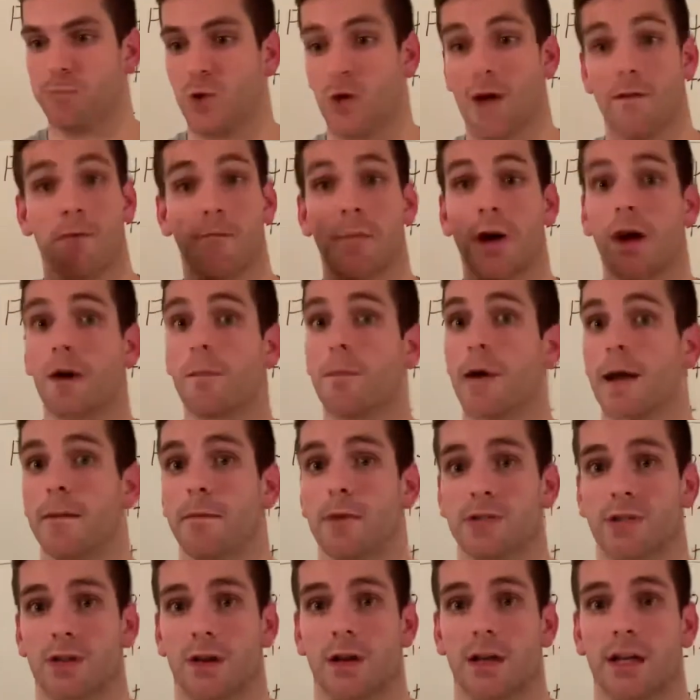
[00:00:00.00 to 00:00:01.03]
you have a better mind
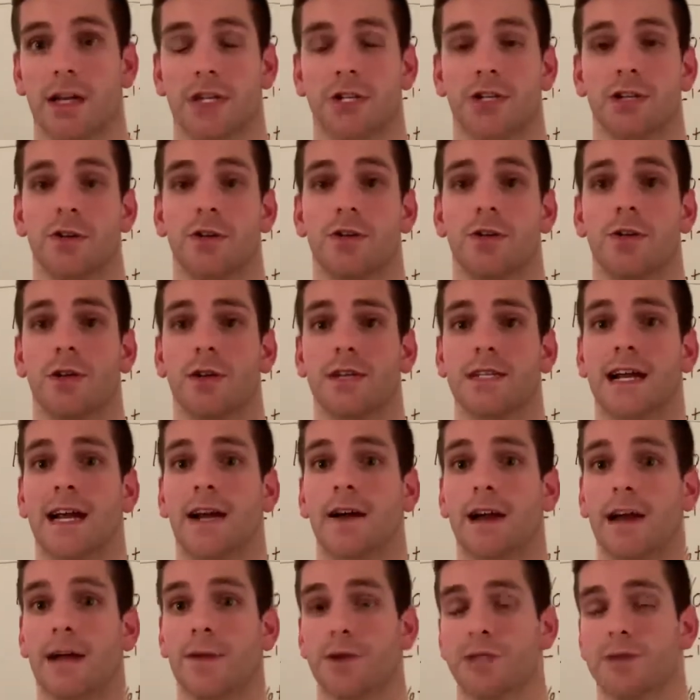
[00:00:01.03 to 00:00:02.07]
muscle connection you can tear
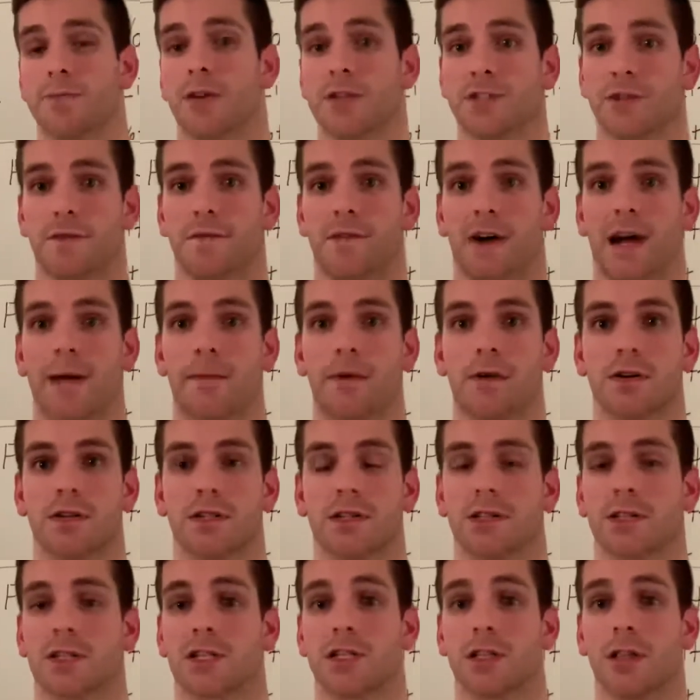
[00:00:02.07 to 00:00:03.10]
down those muscle fibers
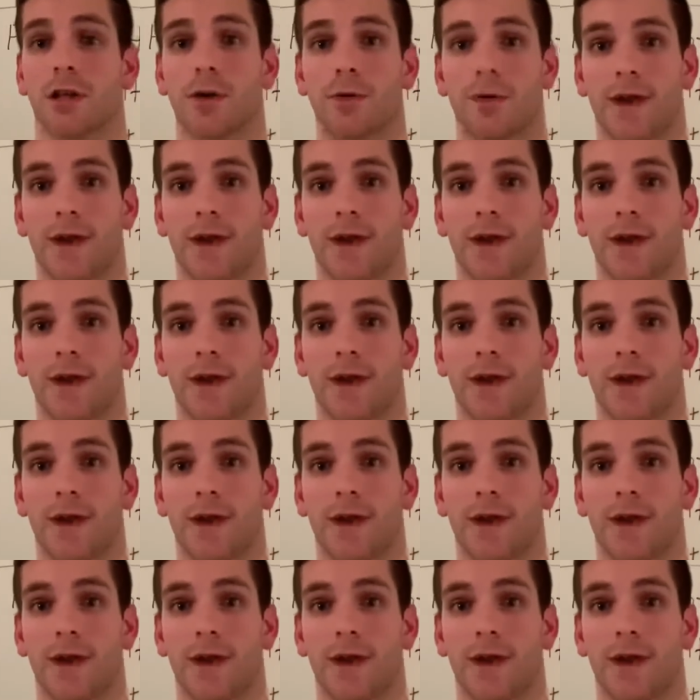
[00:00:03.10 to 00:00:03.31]
and slow